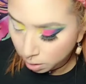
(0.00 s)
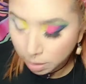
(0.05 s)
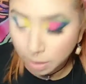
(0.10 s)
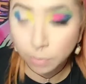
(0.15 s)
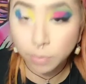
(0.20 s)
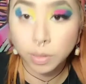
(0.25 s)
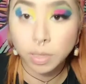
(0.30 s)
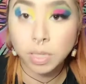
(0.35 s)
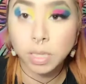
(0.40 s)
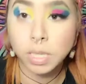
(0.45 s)

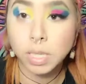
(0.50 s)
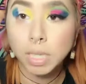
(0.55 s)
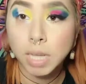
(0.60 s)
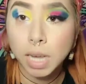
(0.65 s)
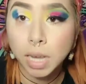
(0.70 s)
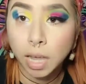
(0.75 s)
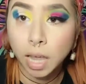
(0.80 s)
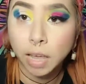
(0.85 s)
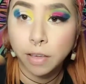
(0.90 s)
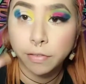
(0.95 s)
Then we're going to
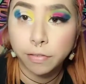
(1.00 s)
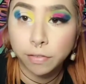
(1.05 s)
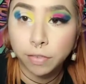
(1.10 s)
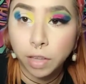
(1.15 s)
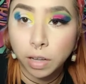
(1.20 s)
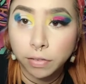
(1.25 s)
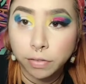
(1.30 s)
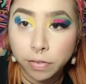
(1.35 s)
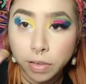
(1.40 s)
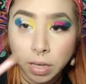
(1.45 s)
take a
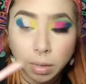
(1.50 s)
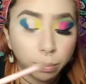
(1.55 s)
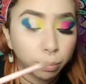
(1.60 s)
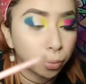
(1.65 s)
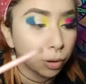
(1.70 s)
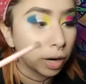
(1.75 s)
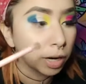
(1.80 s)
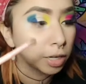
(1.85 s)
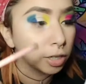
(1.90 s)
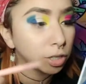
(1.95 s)
fluffy
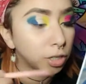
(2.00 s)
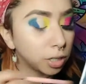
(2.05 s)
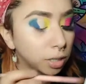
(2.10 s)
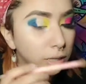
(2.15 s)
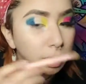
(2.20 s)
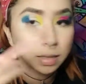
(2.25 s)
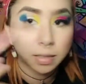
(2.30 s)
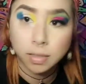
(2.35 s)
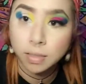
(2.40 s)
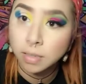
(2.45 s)
brush.
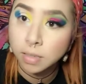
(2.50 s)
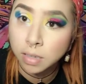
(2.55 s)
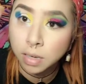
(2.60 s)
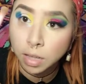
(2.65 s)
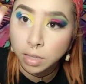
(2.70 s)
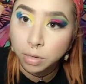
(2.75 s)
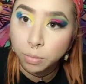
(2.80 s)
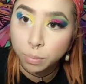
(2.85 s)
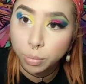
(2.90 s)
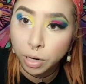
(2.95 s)
This is
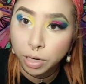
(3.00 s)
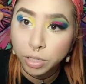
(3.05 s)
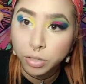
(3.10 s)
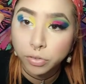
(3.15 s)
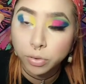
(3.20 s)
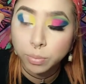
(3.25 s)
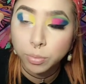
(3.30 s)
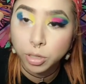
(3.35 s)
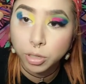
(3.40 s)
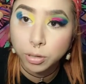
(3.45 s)
another brush
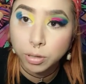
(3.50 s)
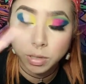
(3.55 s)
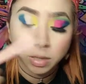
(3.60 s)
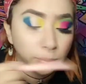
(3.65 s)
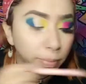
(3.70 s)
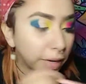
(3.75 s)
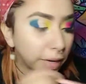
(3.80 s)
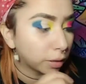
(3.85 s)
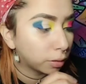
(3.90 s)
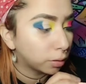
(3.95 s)
from the
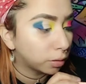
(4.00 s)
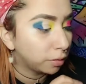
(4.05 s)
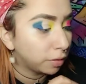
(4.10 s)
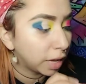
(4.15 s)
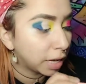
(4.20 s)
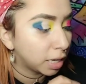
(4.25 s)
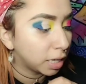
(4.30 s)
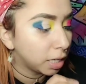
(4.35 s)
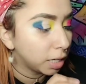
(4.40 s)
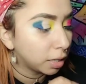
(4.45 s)
Chris Michael
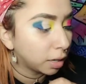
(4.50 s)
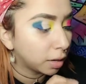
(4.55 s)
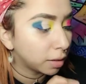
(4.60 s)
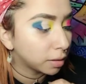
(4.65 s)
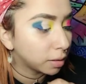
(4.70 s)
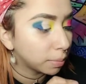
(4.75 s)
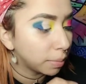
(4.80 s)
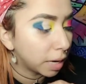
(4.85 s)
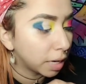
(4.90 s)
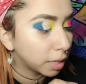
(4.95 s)
Vanity
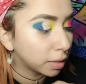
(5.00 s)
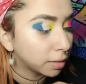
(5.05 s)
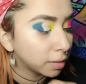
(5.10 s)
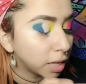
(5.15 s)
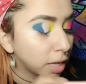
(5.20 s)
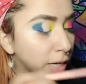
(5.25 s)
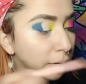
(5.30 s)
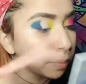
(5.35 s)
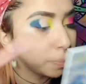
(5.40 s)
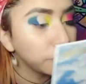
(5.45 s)
Cosmetics
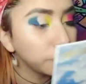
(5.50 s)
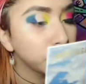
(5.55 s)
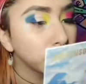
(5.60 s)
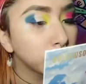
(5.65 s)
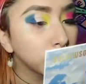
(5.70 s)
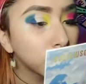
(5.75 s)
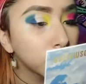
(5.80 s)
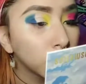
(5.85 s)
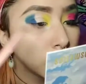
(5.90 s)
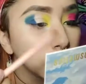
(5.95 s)
line.
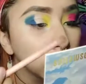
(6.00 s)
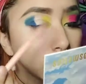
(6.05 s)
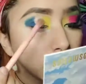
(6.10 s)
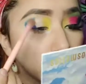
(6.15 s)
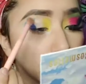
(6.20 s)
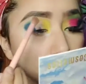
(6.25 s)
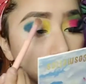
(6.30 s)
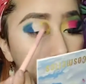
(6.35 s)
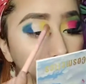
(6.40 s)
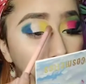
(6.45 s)

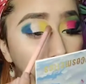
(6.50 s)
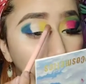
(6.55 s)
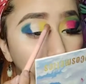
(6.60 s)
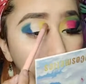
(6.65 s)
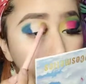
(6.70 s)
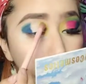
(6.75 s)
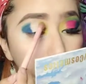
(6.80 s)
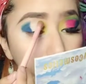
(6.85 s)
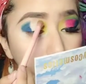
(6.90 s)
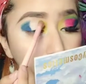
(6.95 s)

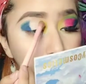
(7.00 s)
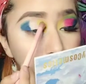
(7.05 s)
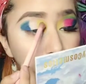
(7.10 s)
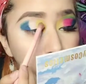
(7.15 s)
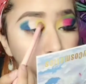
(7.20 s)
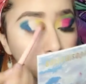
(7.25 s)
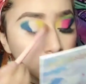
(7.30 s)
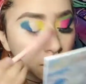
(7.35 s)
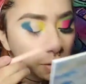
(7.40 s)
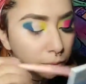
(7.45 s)
And we're going to
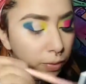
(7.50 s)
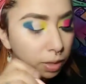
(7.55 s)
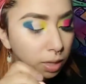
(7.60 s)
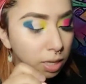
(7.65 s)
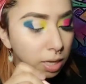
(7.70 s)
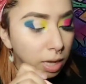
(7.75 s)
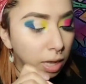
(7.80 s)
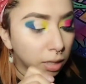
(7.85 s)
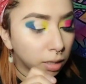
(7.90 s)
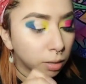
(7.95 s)
start off with
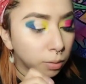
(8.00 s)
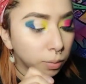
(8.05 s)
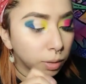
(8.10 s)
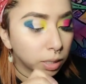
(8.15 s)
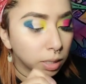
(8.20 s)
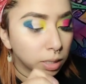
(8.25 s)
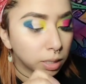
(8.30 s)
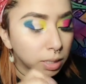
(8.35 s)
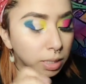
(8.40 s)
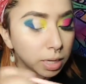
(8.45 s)
the yellow.
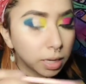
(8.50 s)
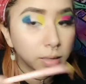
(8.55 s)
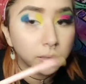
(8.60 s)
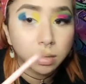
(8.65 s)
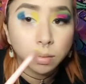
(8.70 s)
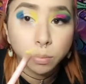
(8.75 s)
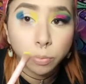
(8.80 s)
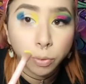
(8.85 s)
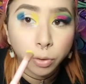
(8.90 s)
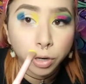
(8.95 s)
We're going to take
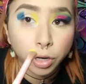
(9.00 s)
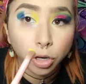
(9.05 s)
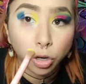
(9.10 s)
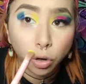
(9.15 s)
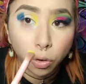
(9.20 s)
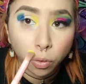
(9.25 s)
some more